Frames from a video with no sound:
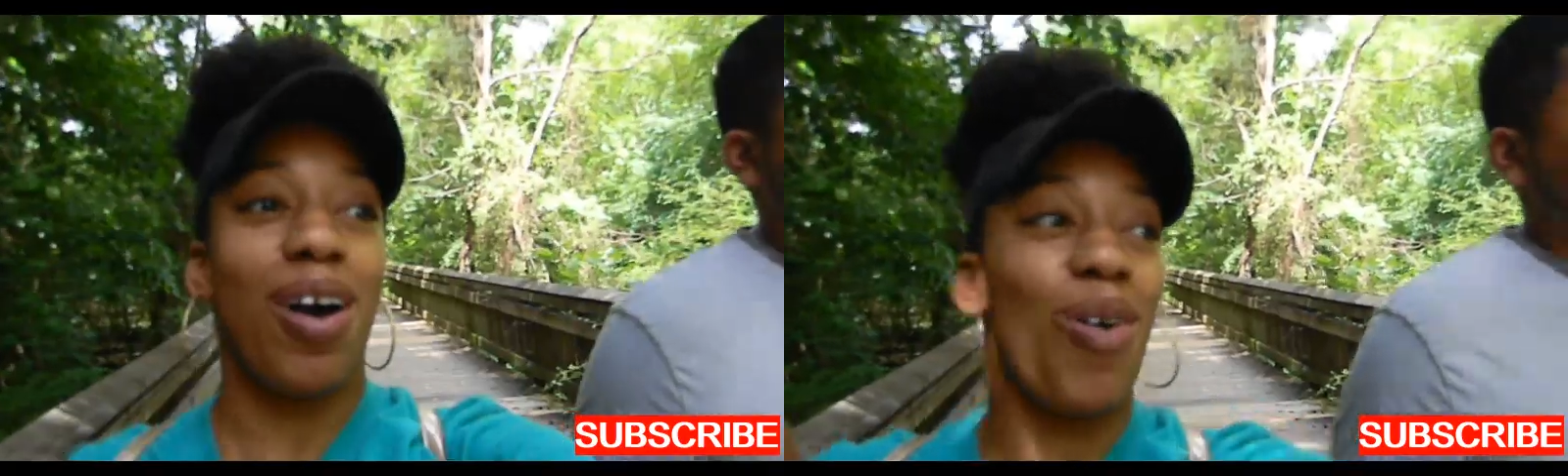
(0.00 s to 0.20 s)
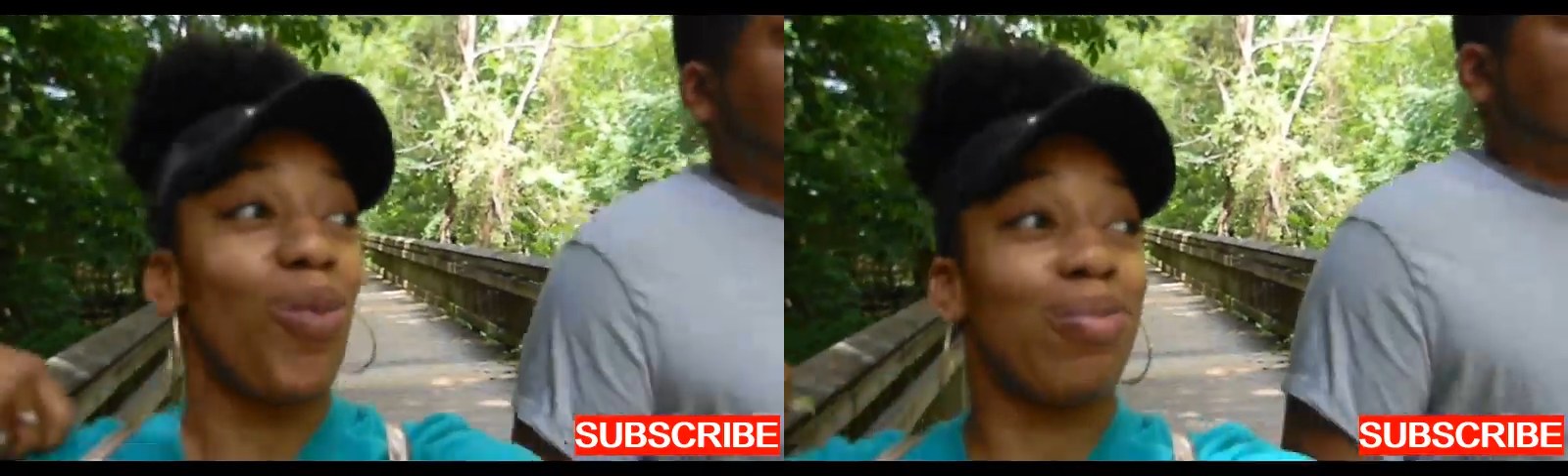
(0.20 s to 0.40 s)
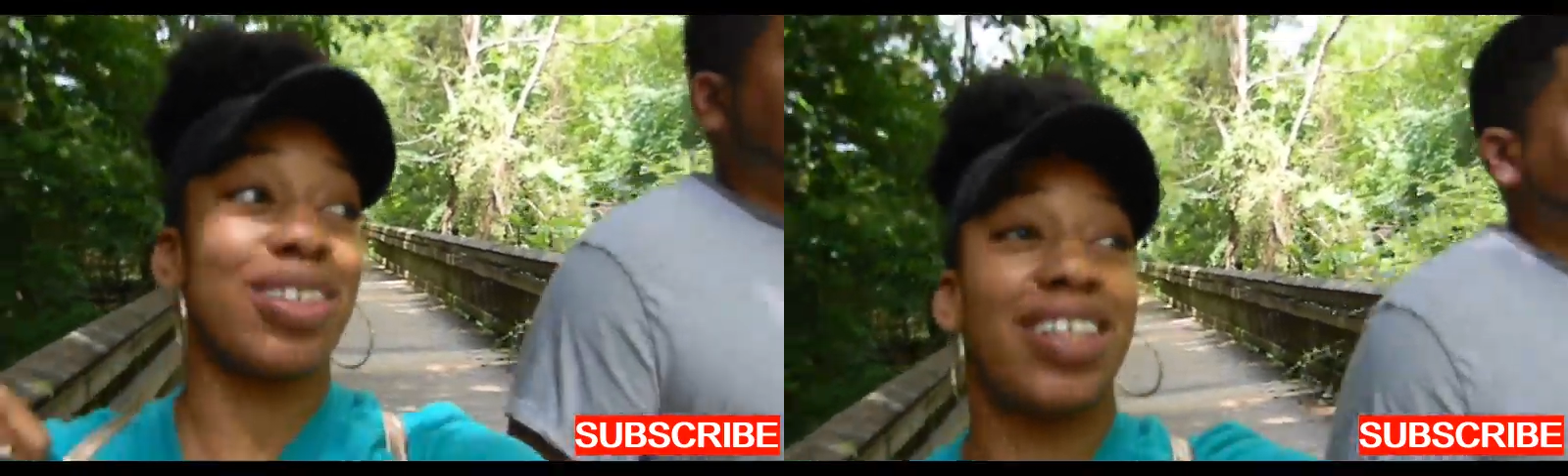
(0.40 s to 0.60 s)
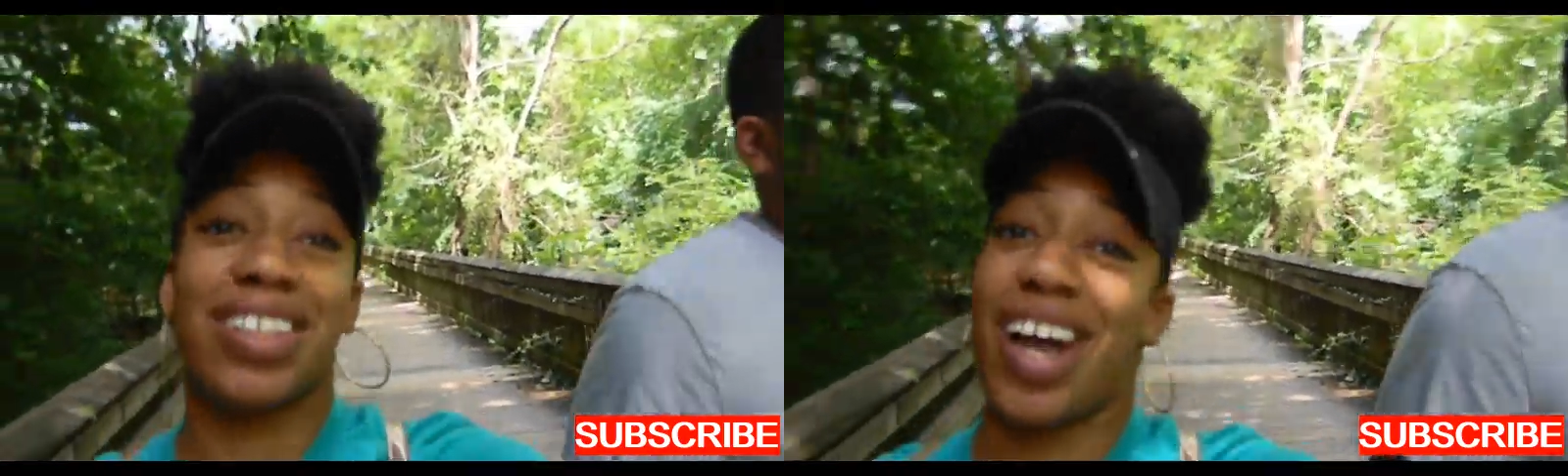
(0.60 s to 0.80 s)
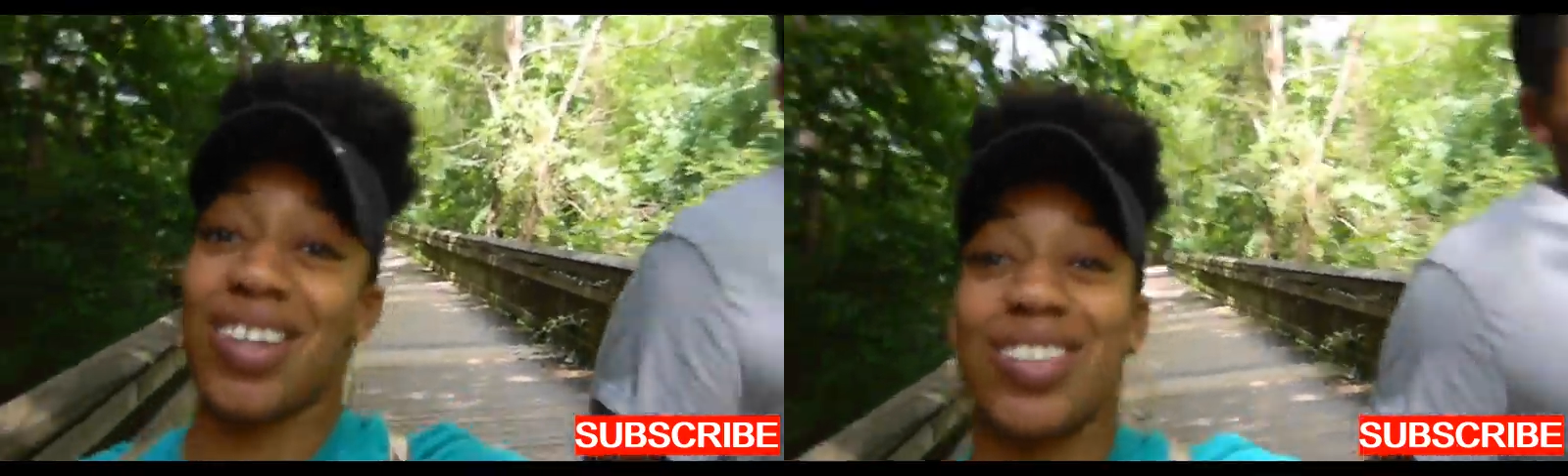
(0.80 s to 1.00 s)
arm's getting
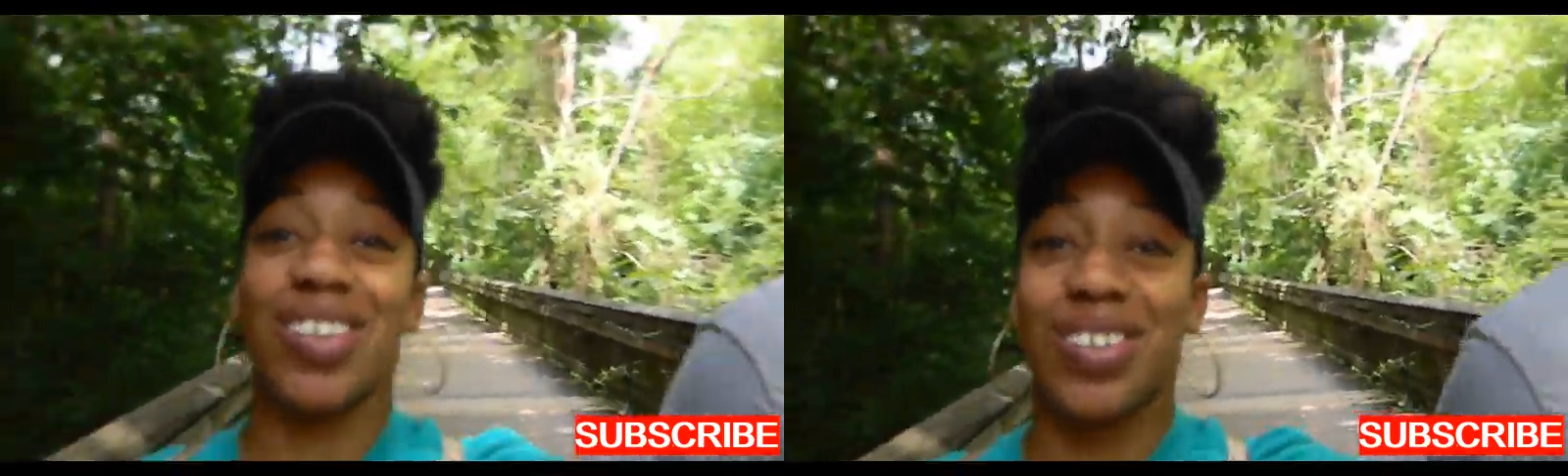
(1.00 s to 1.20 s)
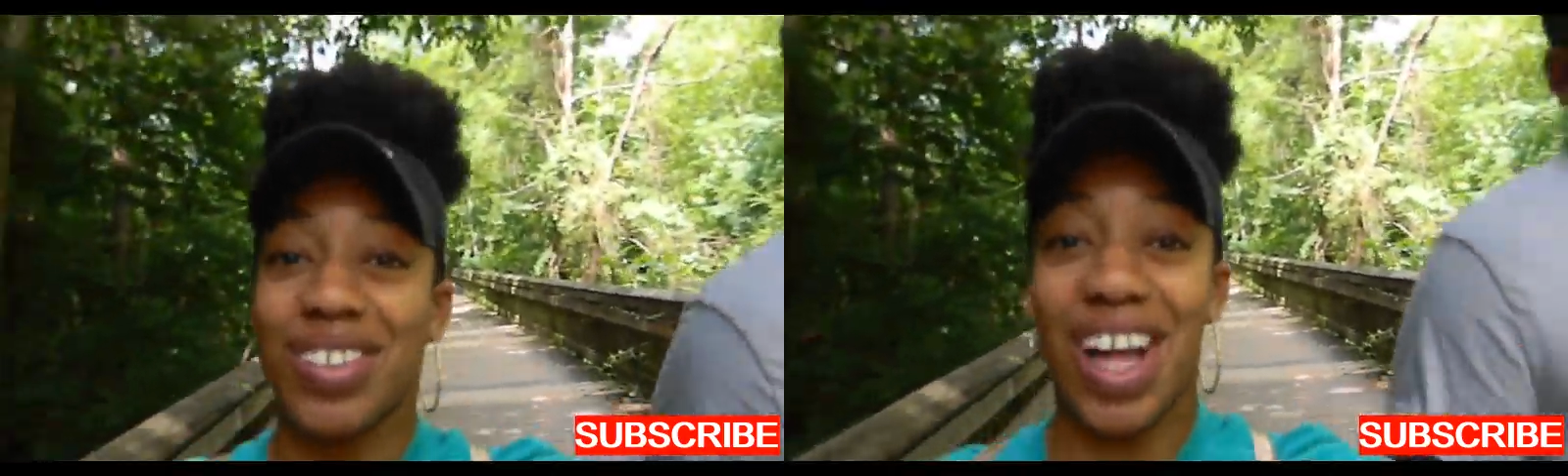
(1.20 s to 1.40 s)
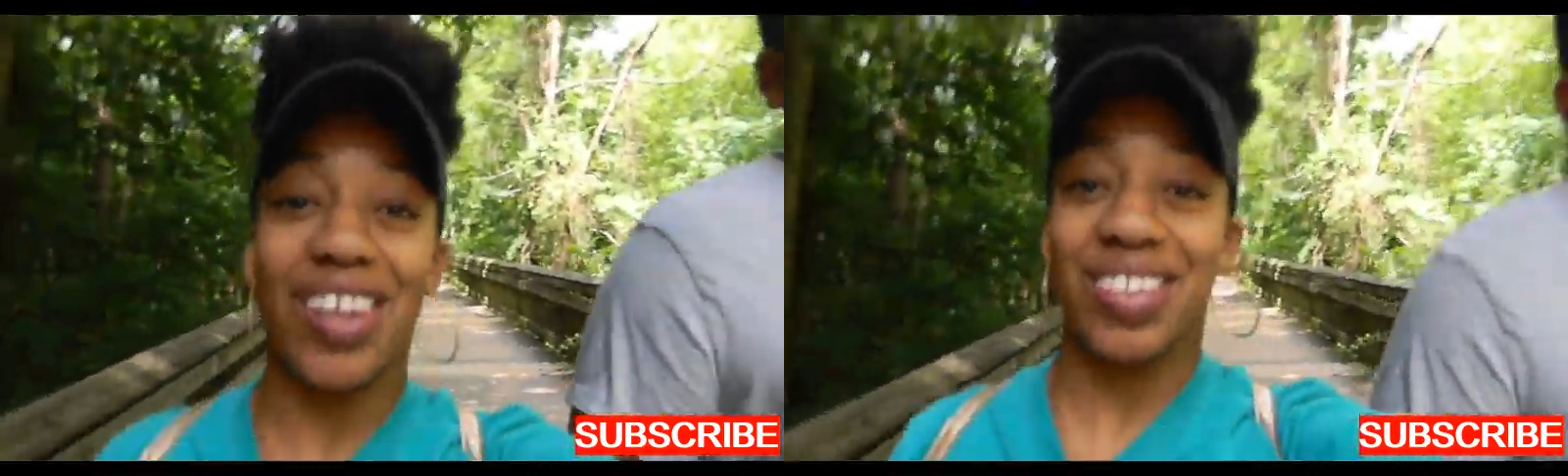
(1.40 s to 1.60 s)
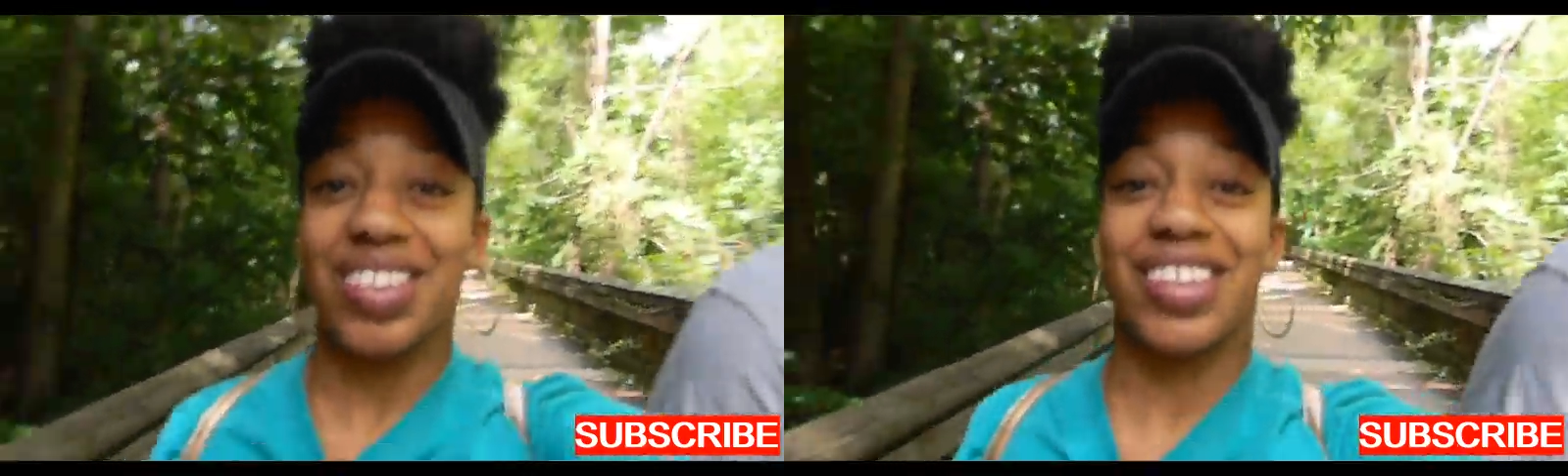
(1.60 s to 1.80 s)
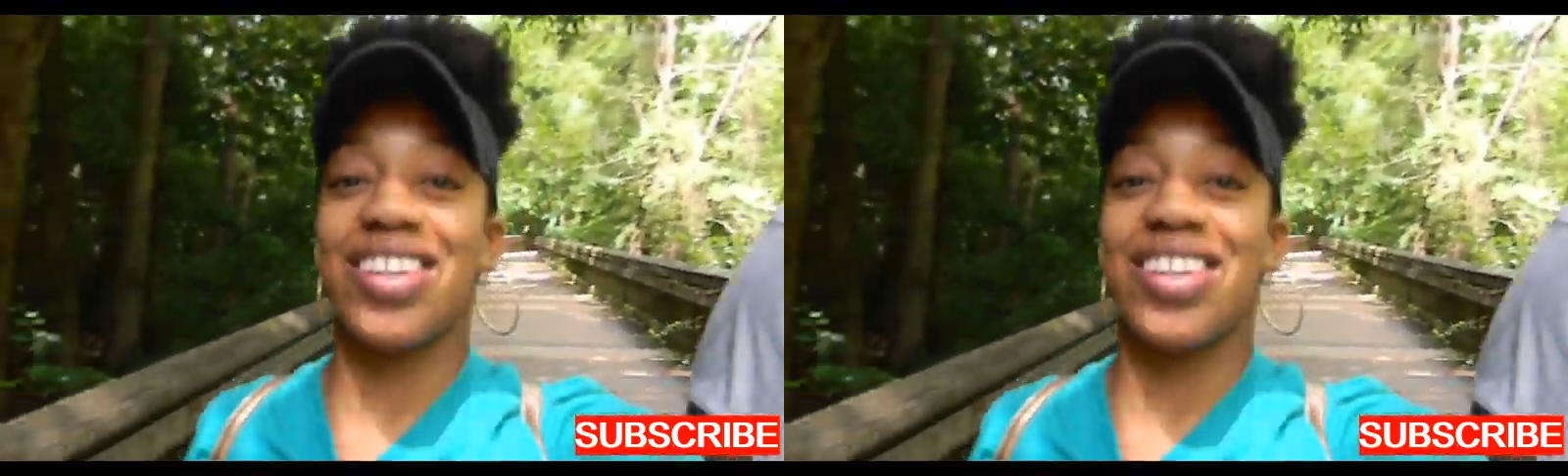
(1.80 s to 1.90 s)
tired, so I um,